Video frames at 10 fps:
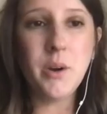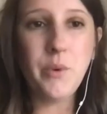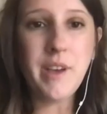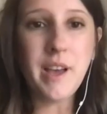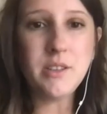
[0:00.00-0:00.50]

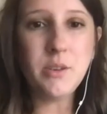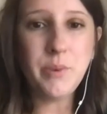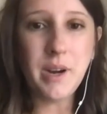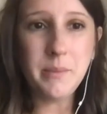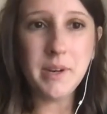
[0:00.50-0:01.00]
We've got 2
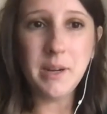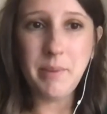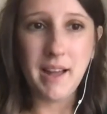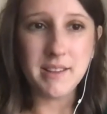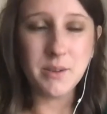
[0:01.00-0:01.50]
primary
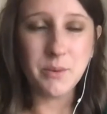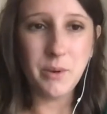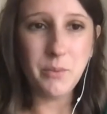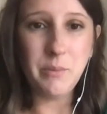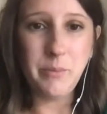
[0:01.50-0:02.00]
paths. So
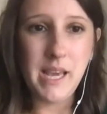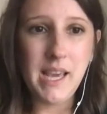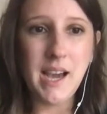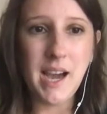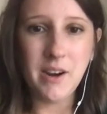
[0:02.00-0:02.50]
one would
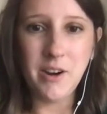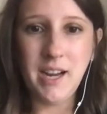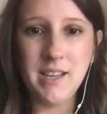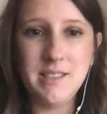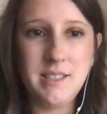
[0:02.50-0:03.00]
be
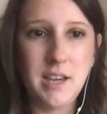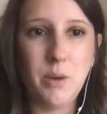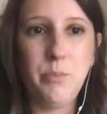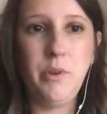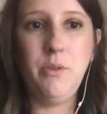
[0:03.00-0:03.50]
hiring us to
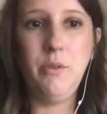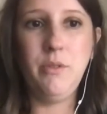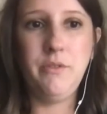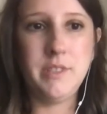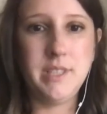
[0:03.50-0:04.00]
help
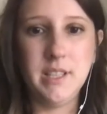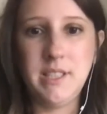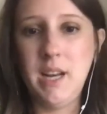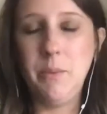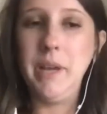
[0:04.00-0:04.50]
you
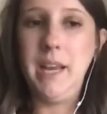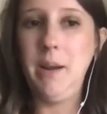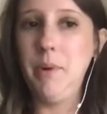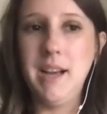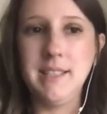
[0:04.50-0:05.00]
facilitate a
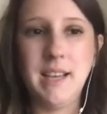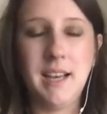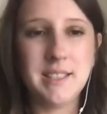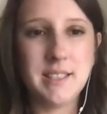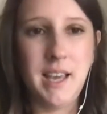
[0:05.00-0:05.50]
planning
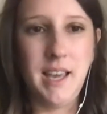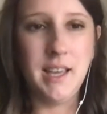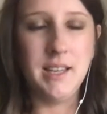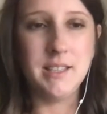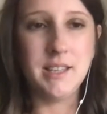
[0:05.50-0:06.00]
process.
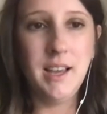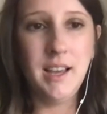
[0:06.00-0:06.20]
And